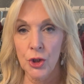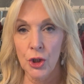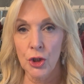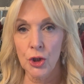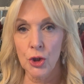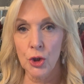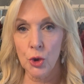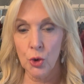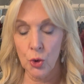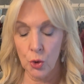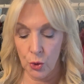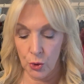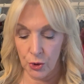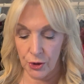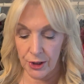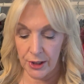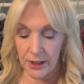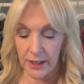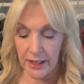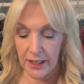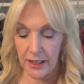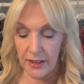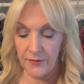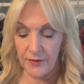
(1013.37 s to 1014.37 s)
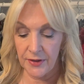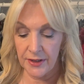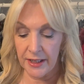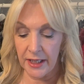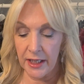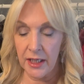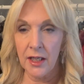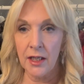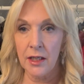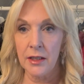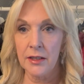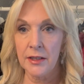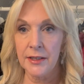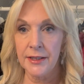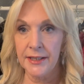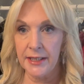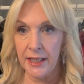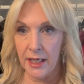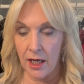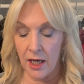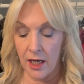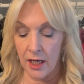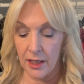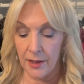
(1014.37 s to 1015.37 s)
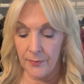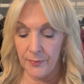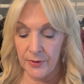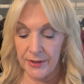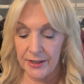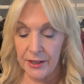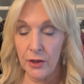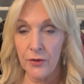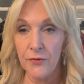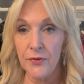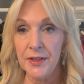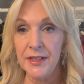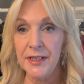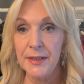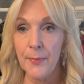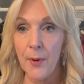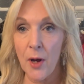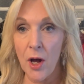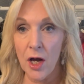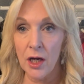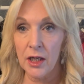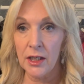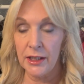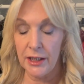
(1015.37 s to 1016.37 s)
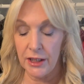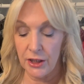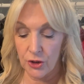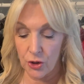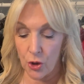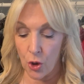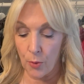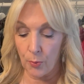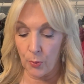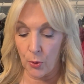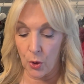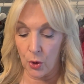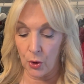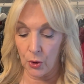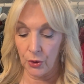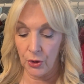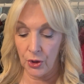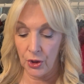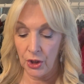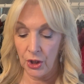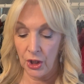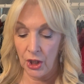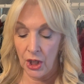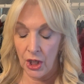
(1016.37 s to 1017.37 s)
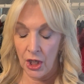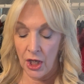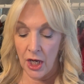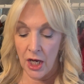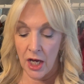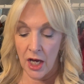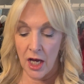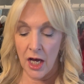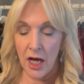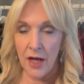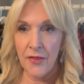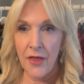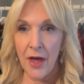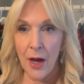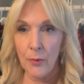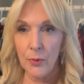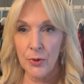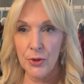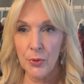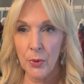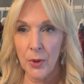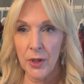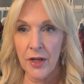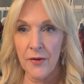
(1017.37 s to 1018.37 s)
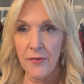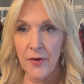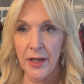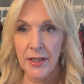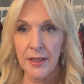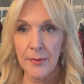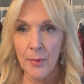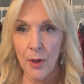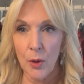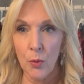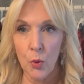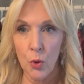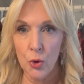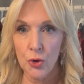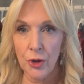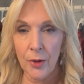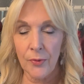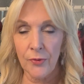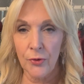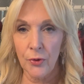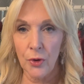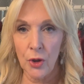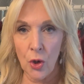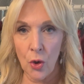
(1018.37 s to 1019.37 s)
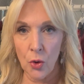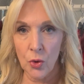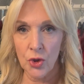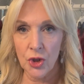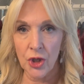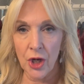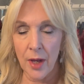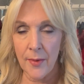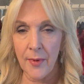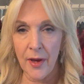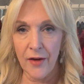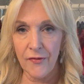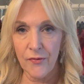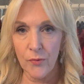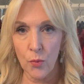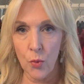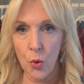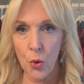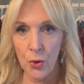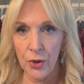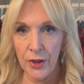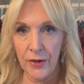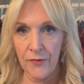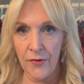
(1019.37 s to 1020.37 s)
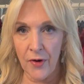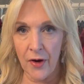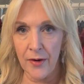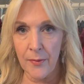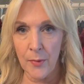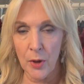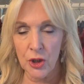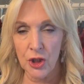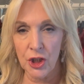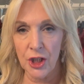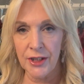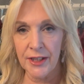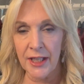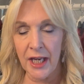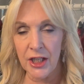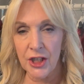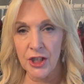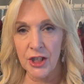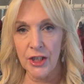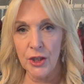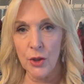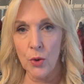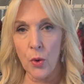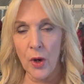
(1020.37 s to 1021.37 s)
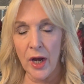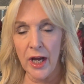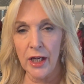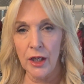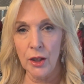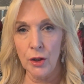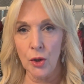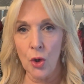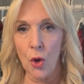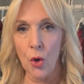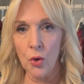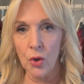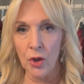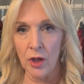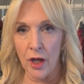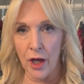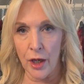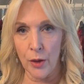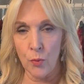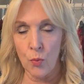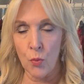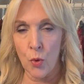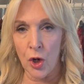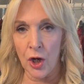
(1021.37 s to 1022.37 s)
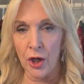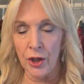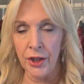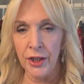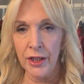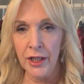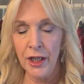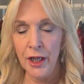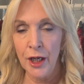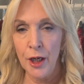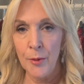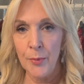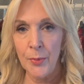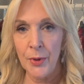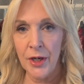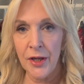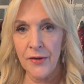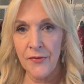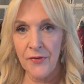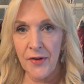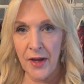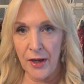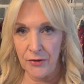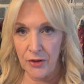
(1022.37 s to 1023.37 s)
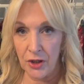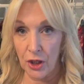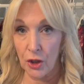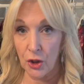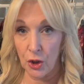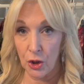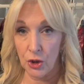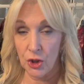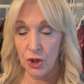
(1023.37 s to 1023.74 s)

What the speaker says: a short sleeve silver sparkly top on. That was one I've had in my wardrobe for a long time. Haven't worn it very much. It's actually quite a long line one, but I found I could